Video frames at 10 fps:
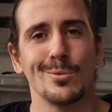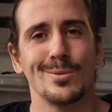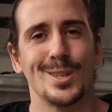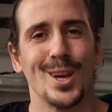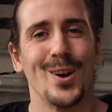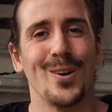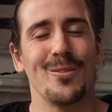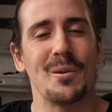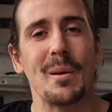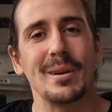So
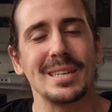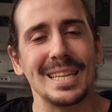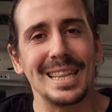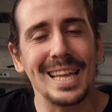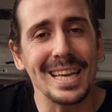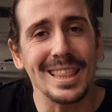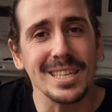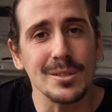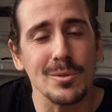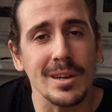remember to like
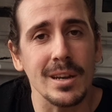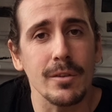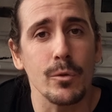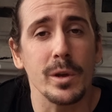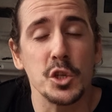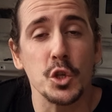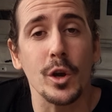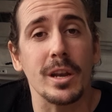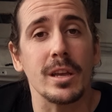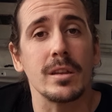this one if you
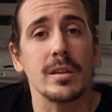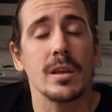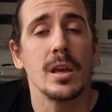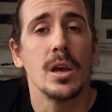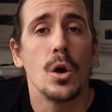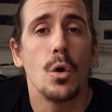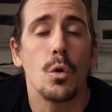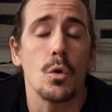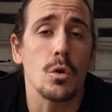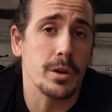enjoyed it
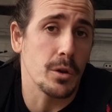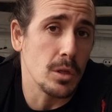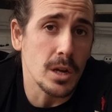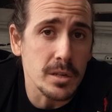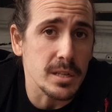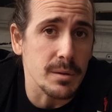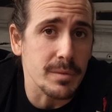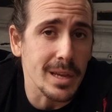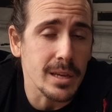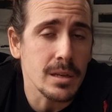or you learned
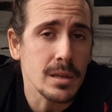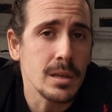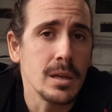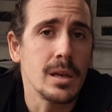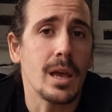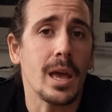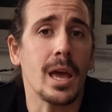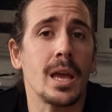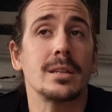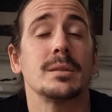something,
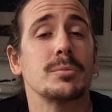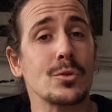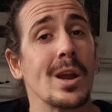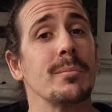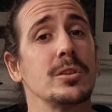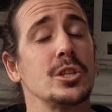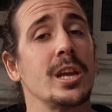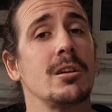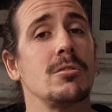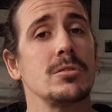and subscribe to the
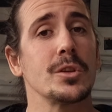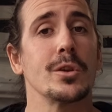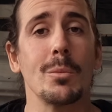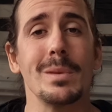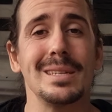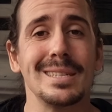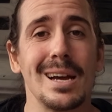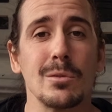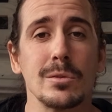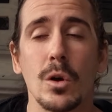channel so you don't miss
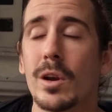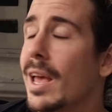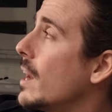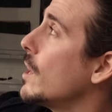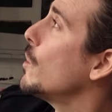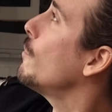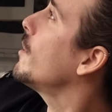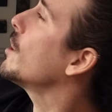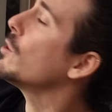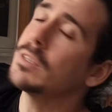out on any new
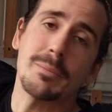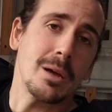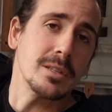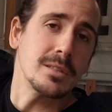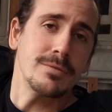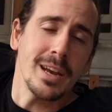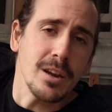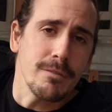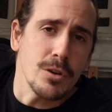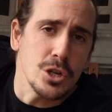videos about this vent
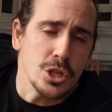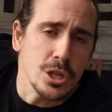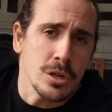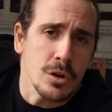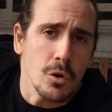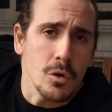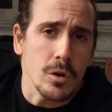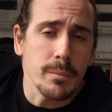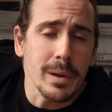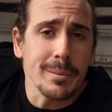conversion
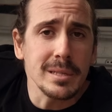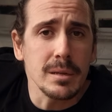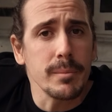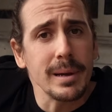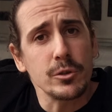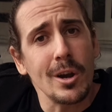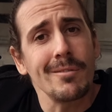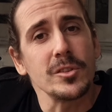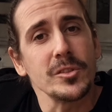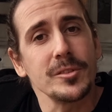or maybe some of my
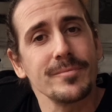travels.